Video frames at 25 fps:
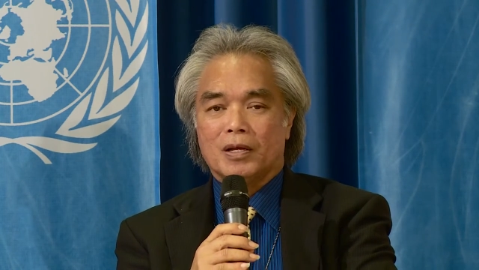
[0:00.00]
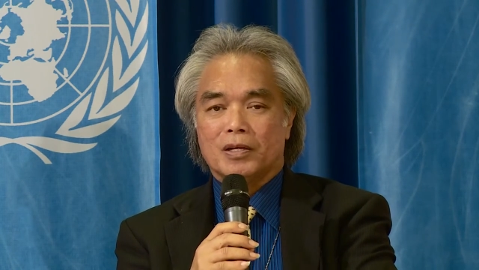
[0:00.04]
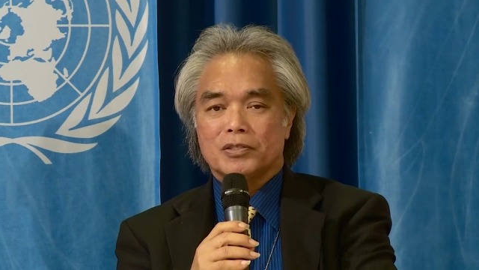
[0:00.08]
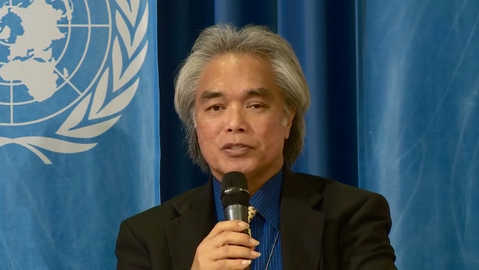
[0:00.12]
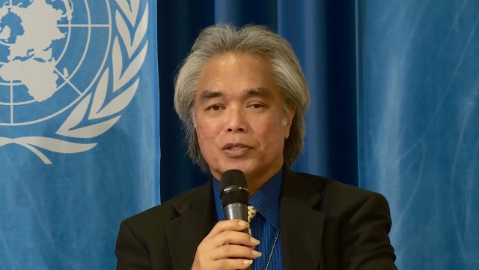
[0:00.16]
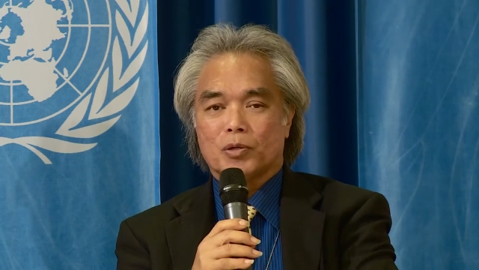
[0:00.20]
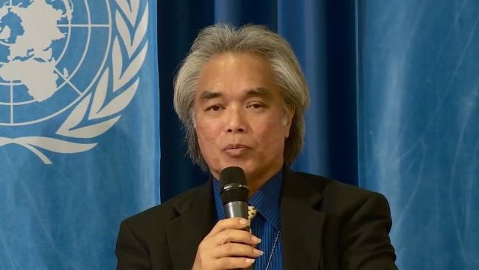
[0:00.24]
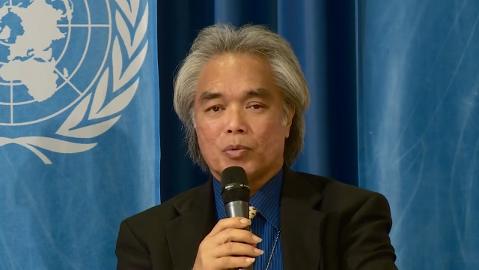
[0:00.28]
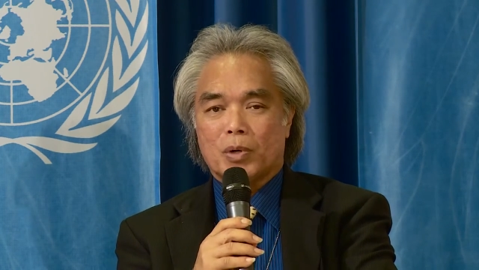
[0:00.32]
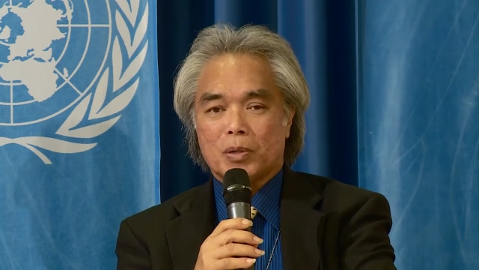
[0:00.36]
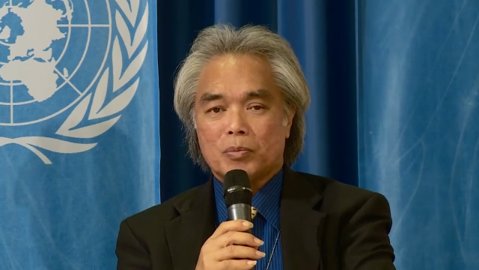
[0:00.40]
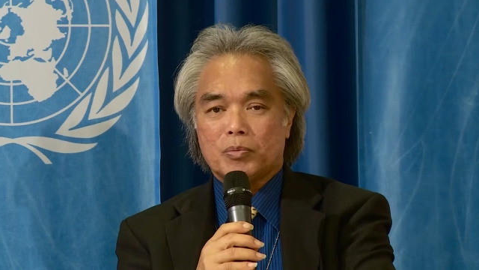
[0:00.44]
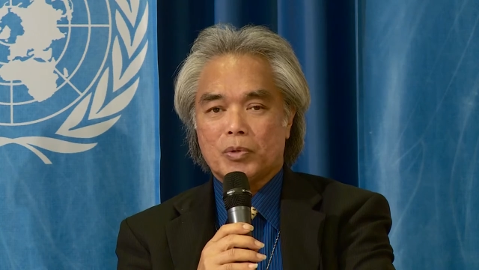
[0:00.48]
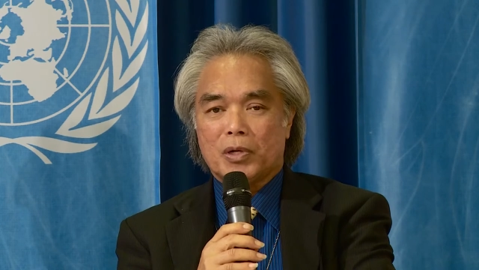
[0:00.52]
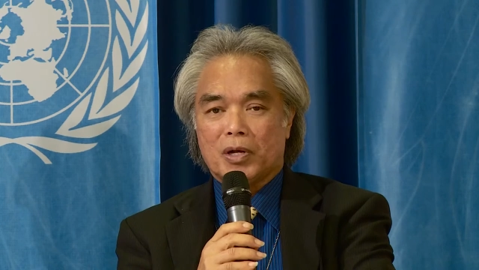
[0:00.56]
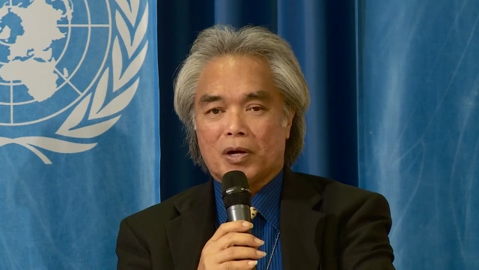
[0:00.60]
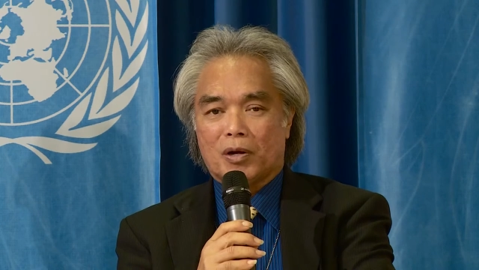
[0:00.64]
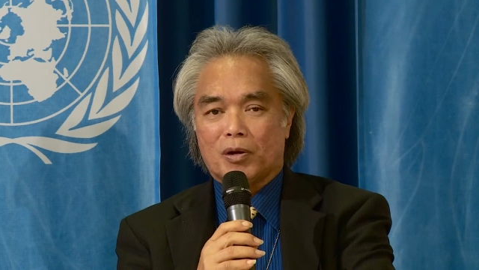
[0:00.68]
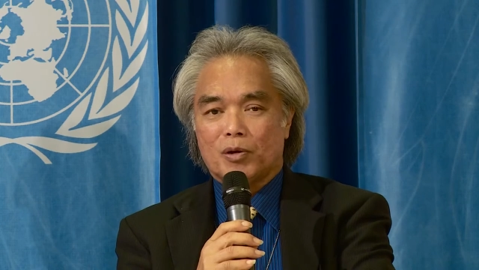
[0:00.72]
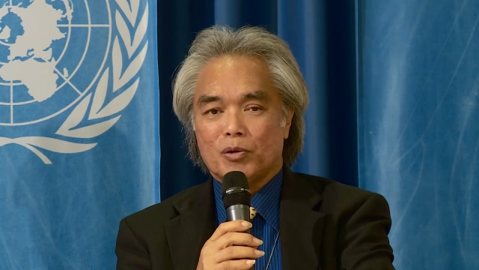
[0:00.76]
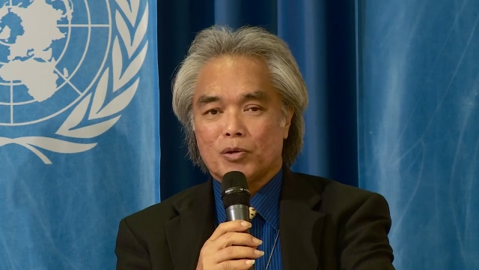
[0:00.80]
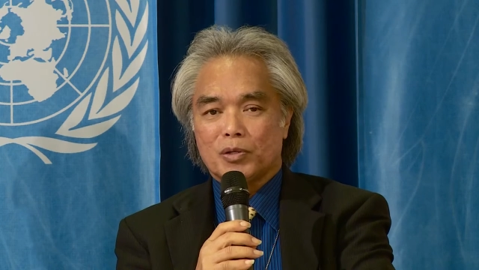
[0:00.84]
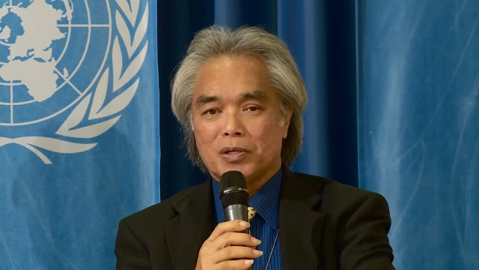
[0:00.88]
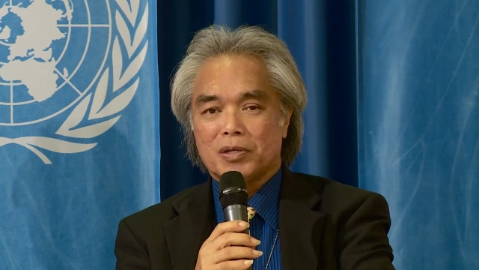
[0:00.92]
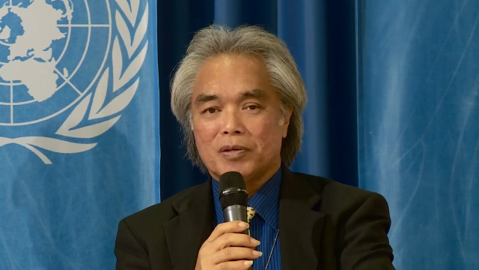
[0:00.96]
So what we
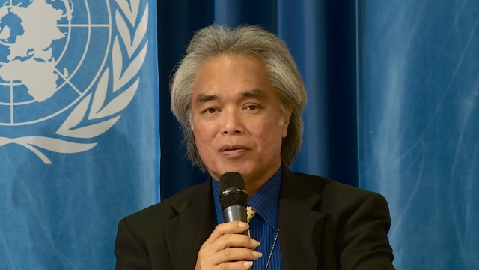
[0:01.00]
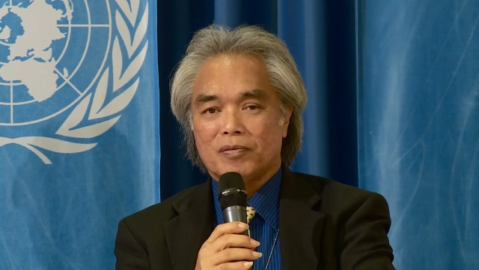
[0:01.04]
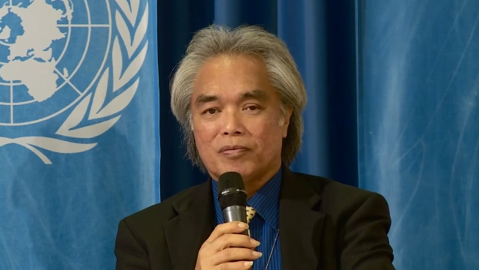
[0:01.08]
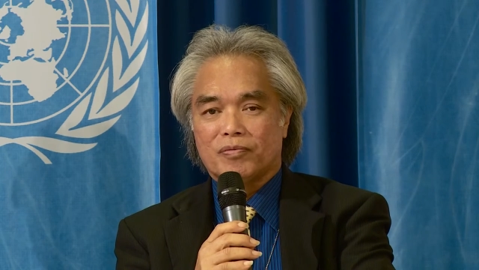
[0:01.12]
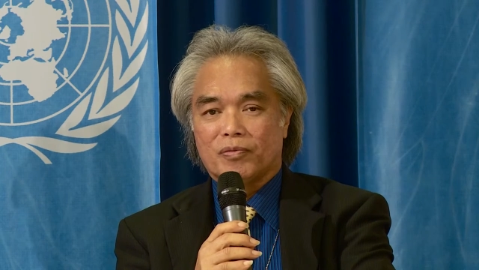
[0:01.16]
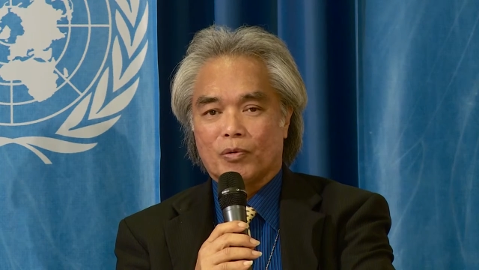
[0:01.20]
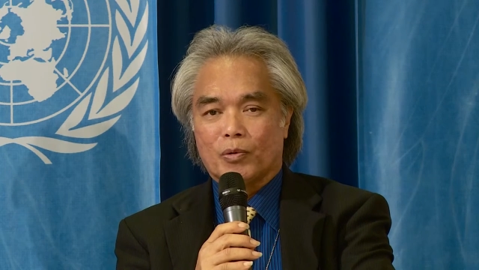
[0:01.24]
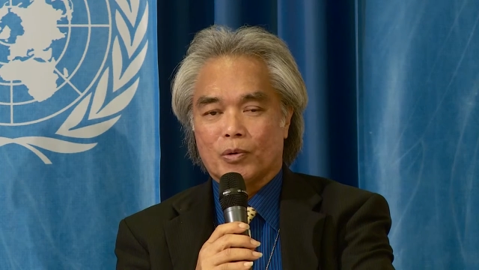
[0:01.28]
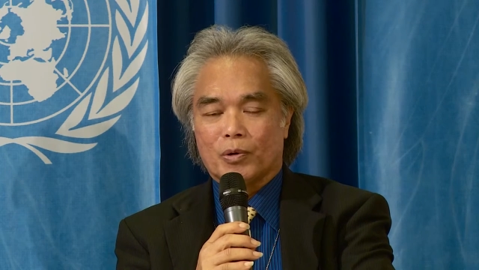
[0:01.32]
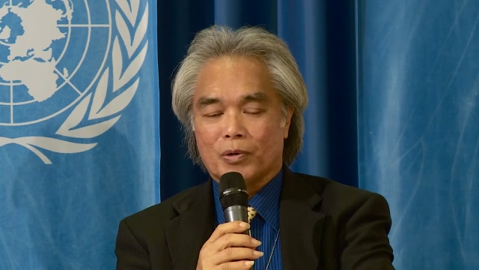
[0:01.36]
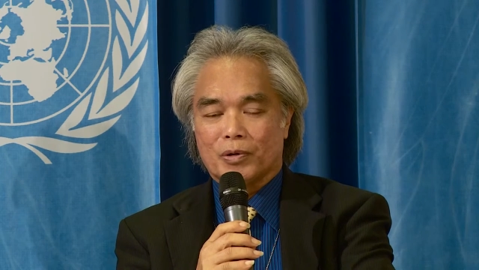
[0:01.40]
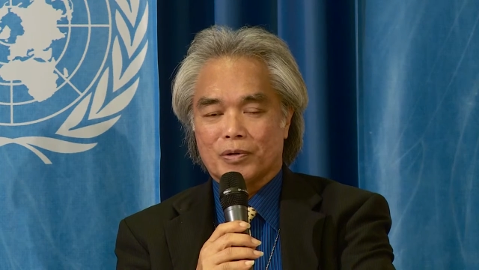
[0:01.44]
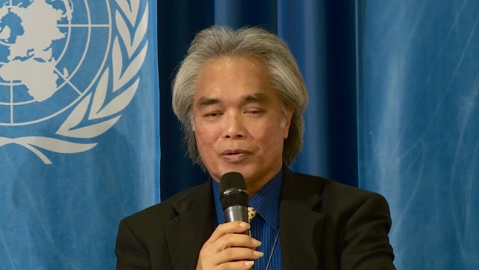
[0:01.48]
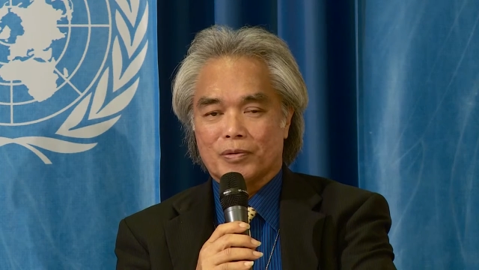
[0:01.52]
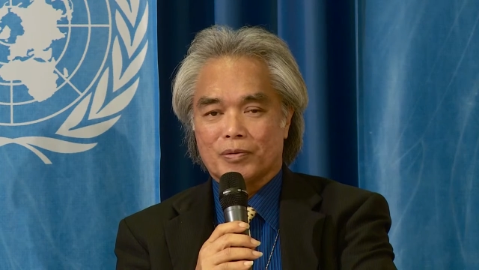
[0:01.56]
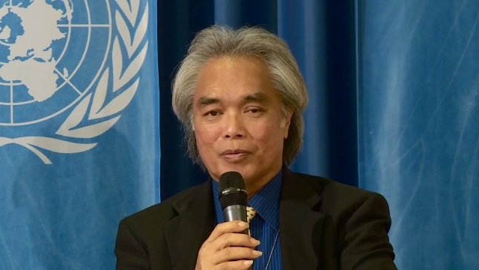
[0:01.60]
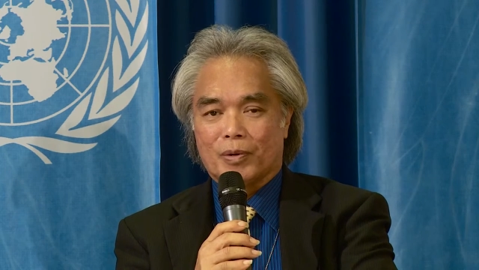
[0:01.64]
are looking for